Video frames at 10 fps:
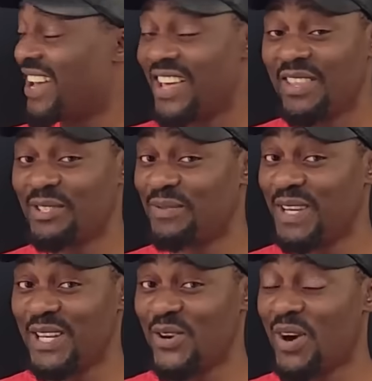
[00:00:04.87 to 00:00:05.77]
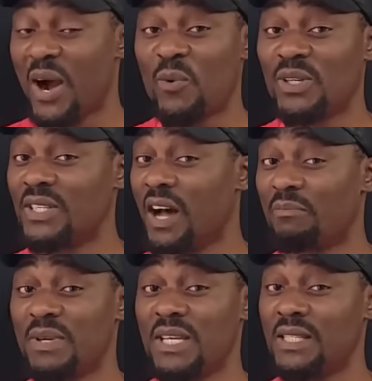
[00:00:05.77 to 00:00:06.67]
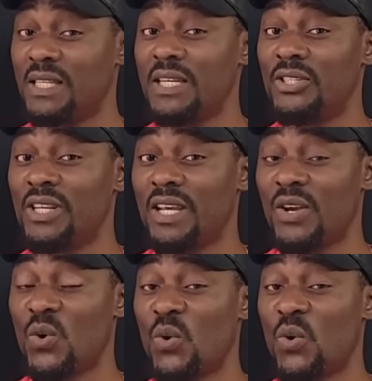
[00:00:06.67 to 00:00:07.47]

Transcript: In this video, I will not be teaching